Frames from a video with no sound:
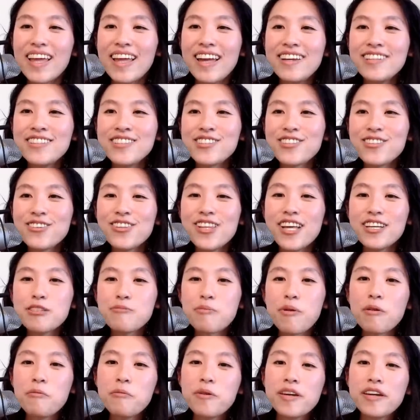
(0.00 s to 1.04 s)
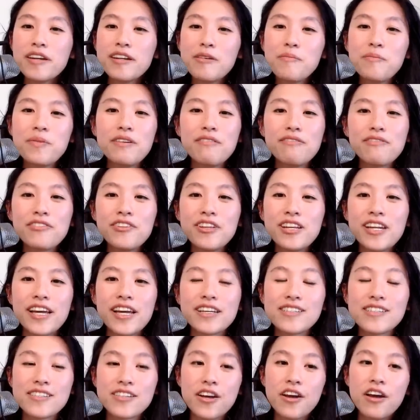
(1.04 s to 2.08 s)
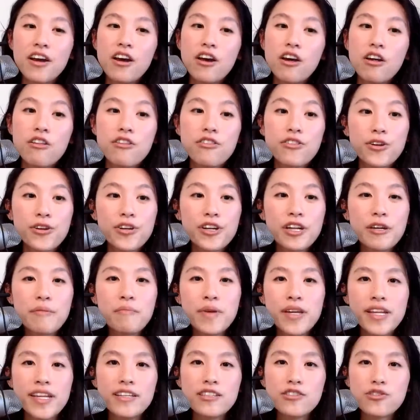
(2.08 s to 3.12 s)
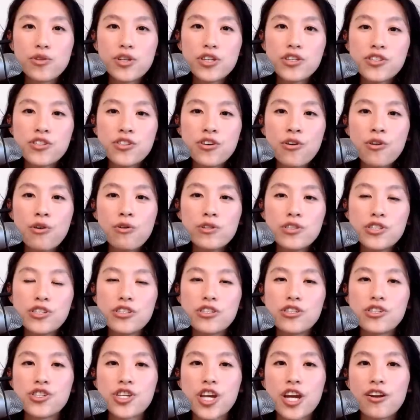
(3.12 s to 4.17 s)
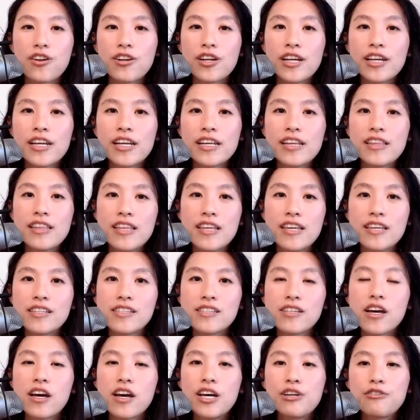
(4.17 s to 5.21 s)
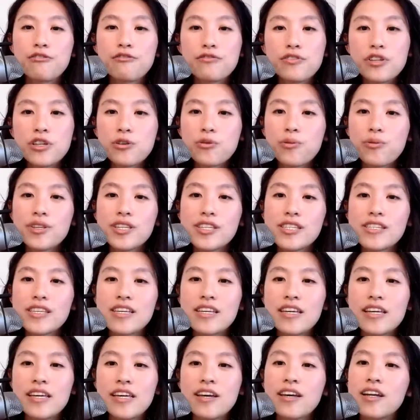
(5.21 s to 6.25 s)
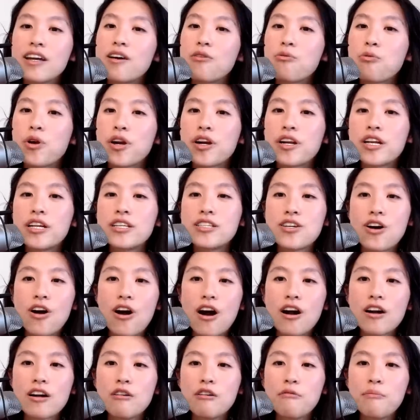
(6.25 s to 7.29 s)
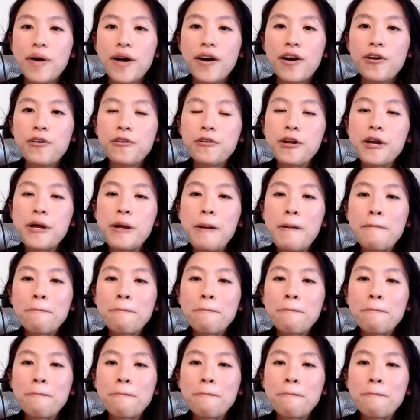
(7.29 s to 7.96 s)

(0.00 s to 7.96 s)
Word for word: And so, that's probably going to be for the next 30 minutes or so, just sharing in this frequency. We're going to talk about